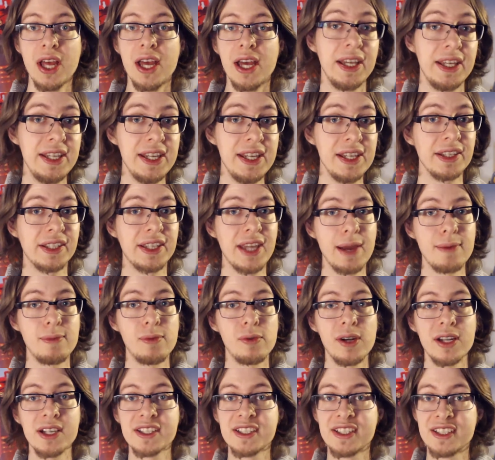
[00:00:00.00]
here the
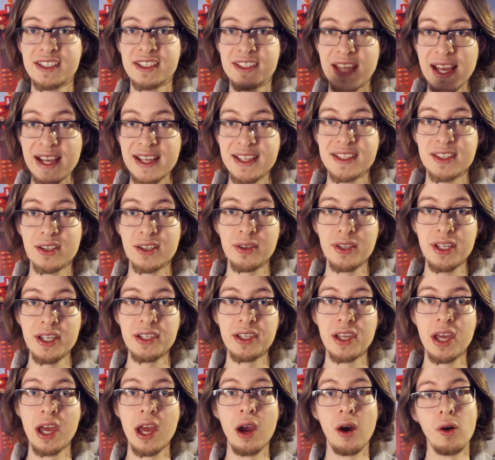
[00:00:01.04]
camera stays on it
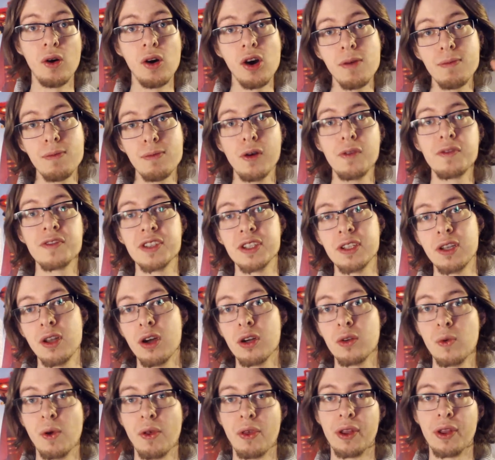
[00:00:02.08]
or moves
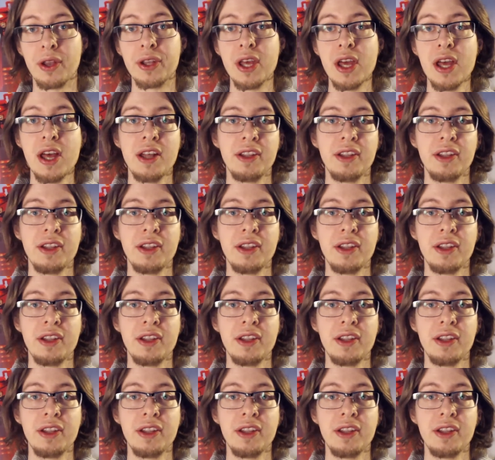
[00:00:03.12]
along with it.